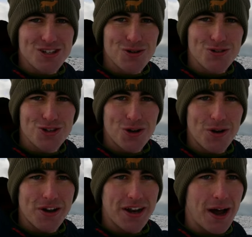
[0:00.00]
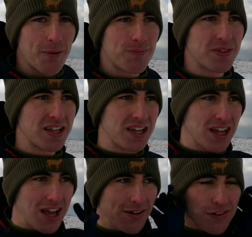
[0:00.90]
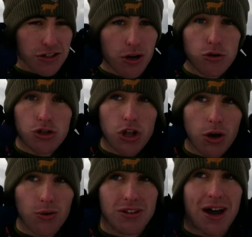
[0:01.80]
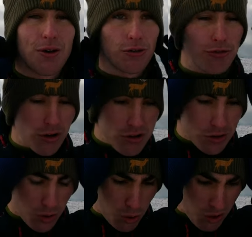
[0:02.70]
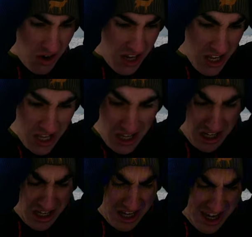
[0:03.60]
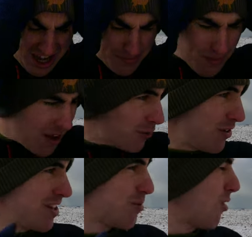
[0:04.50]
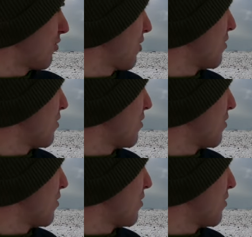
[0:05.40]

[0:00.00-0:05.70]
sun still on it now if there's no snow, down at Foggintor Quarry, um, I think what I'll do